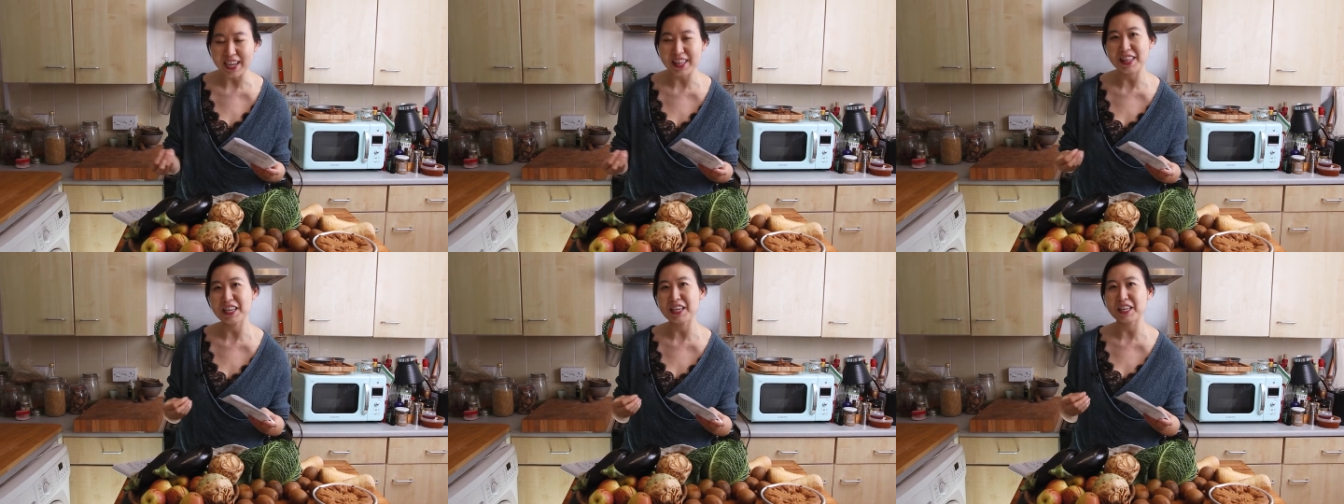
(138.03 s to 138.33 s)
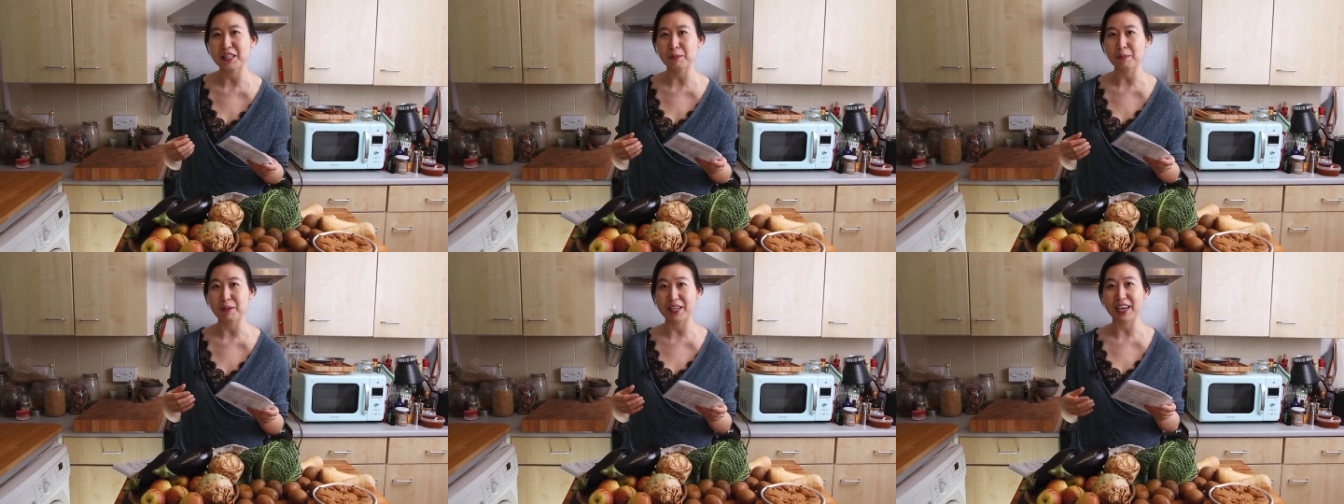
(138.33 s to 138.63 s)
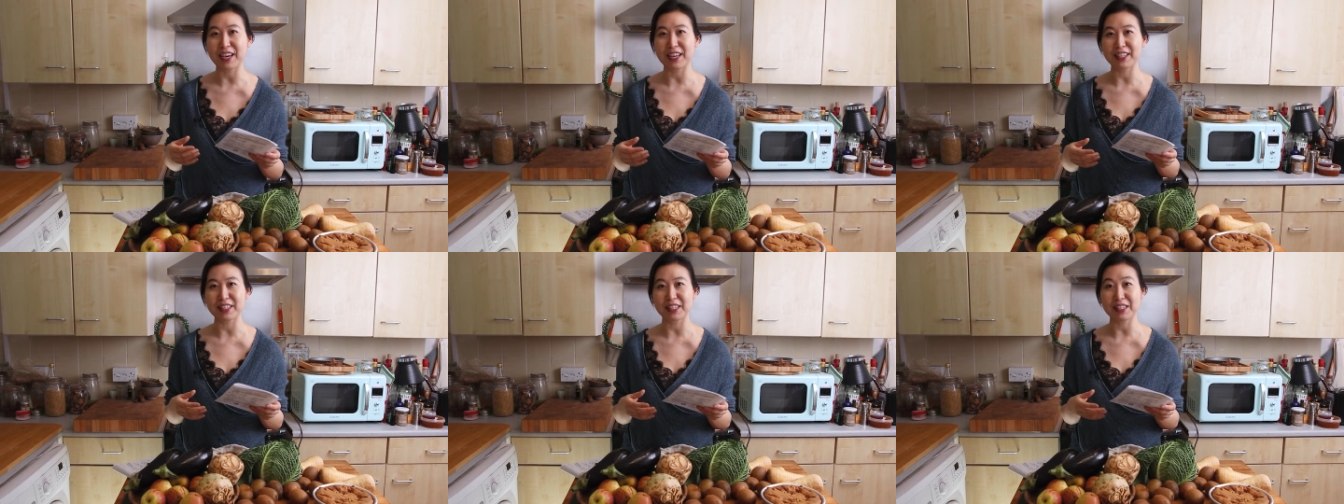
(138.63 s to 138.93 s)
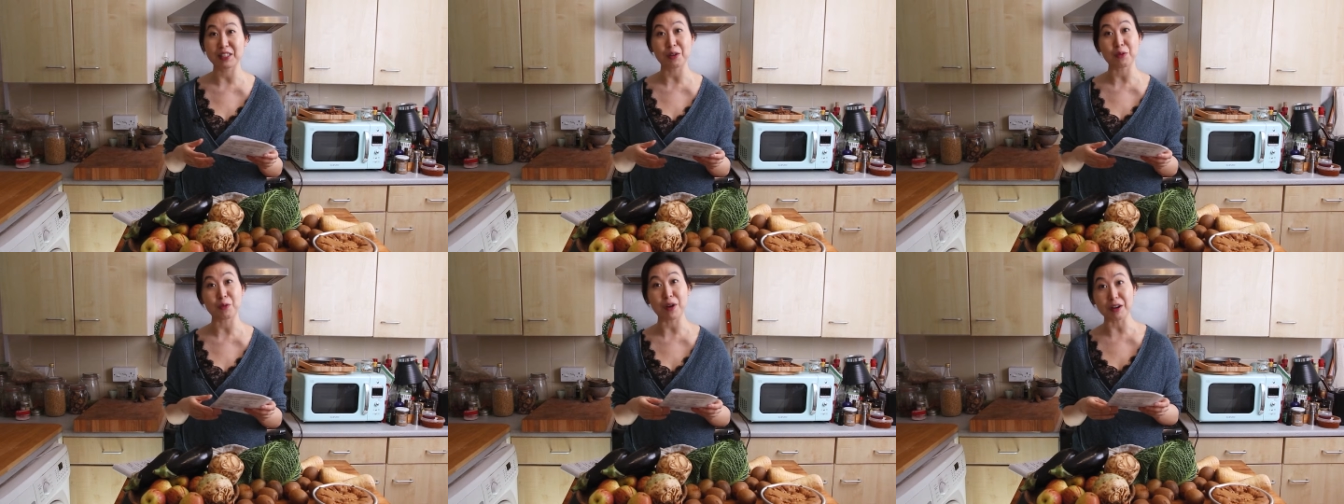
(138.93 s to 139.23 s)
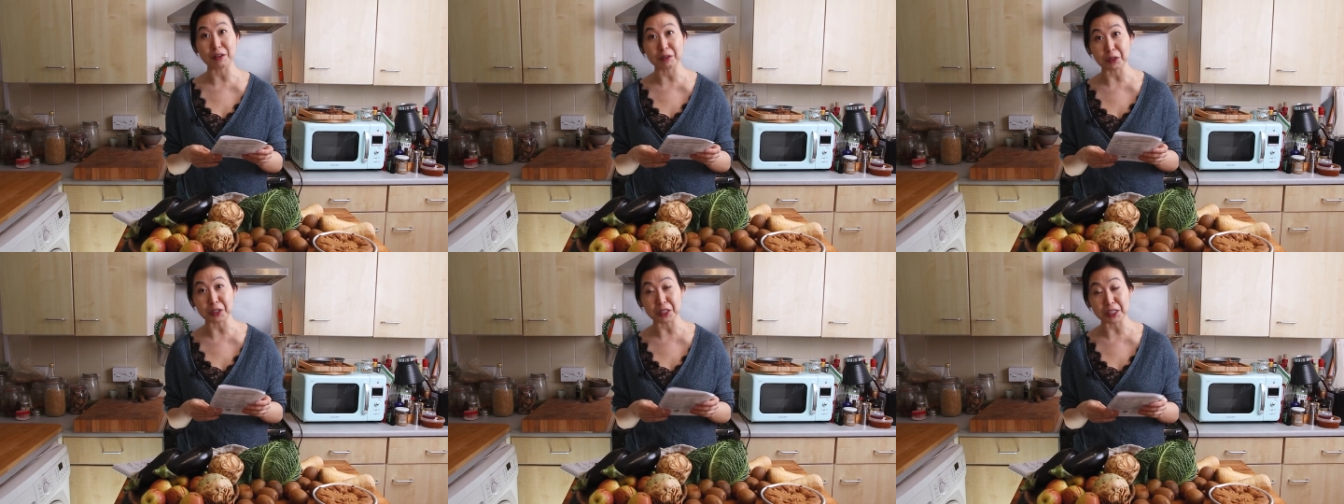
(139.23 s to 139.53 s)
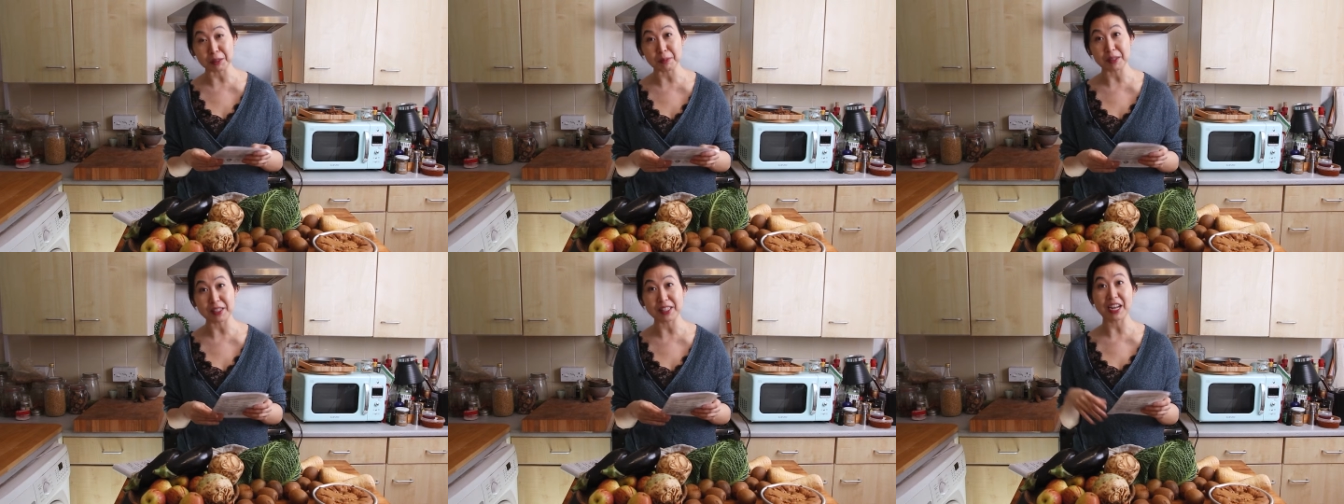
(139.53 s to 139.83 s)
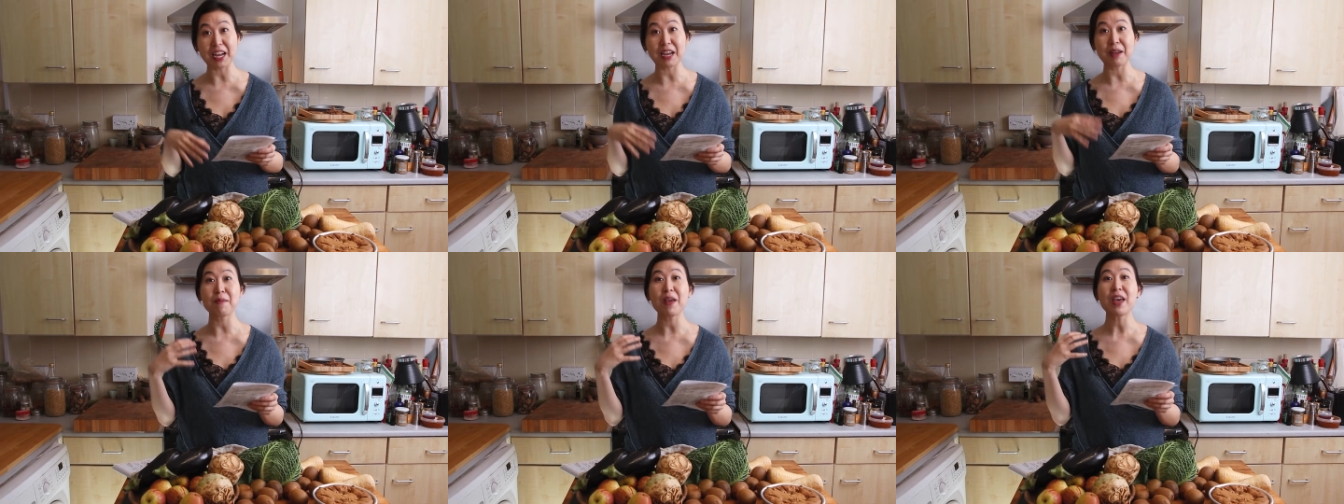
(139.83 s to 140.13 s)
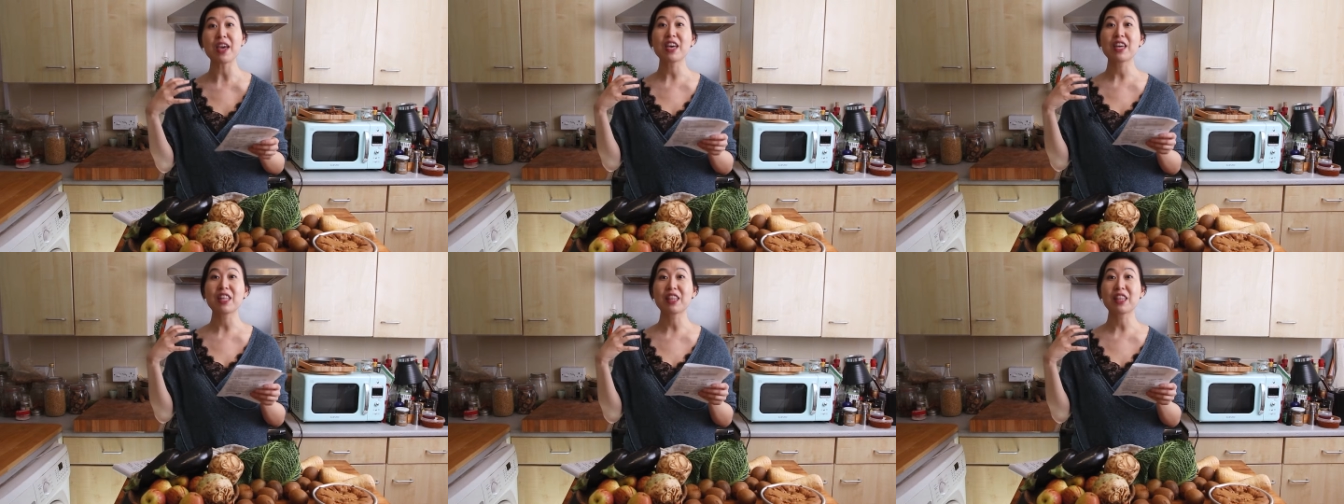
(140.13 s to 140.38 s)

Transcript: I think it's because it's around Christmas time.